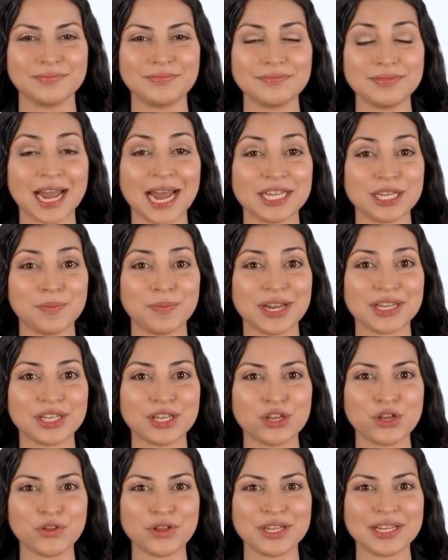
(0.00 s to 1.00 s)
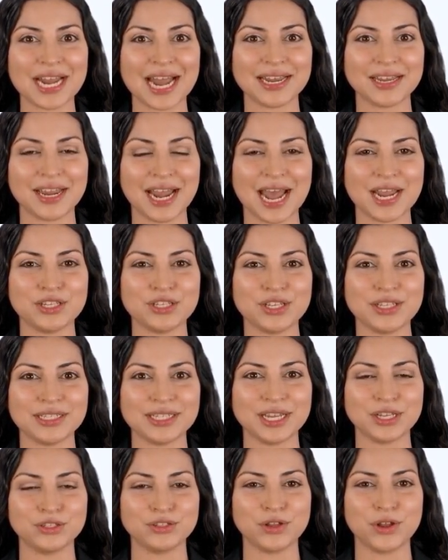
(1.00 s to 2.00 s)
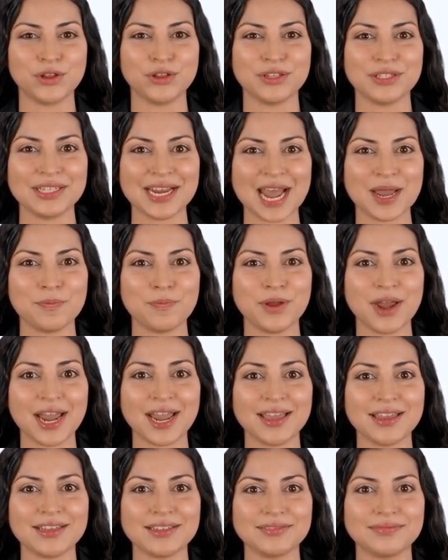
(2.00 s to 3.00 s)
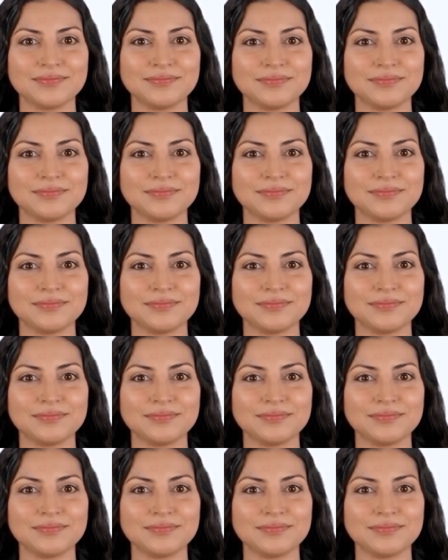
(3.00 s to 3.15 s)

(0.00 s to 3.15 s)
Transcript: documenting your intended actions, controls, and plans,